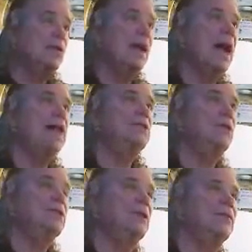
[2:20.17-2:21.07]
So I
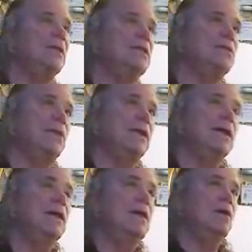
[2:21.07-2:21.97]
saw something this
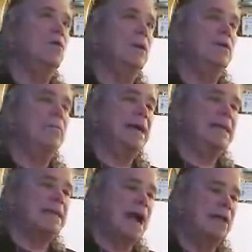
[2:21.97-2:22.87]
week written by
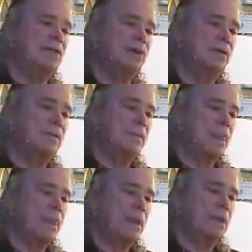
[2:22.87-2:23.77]
a doctor
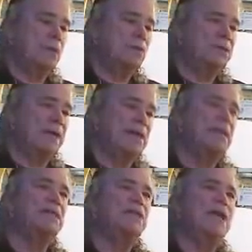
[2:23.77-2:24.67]
who
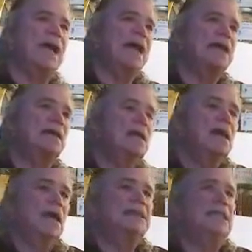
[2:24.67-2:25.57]
said that she had
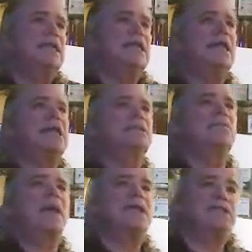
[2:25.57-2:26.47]
a
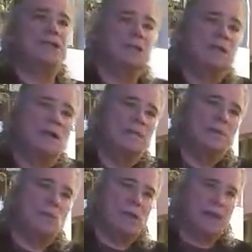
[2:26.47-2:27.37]
teenage patient come
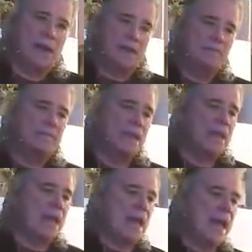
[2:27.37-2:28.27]
in one day,
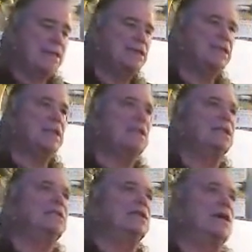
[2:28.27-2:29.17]
and she said
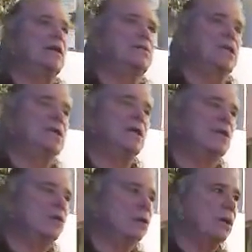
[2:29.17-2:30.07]
it was a young
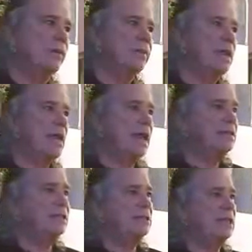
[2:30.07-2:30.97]
girl,
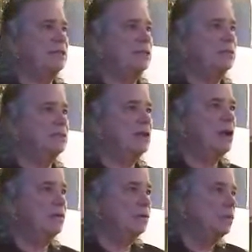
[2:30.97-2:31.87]
and she said she was
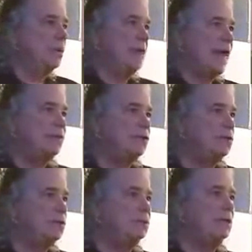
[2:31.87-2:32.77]
covered with
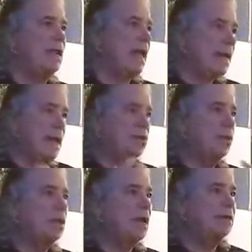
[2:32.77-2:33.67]
tattoos and had
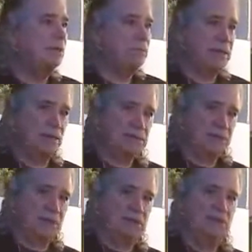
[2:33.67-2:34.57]
all kinds of
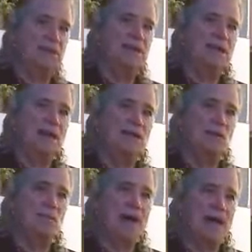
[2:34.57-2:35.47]
piercings on
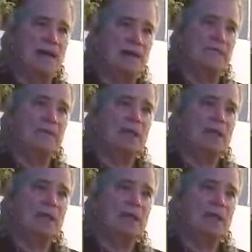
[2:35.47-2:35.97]
her body.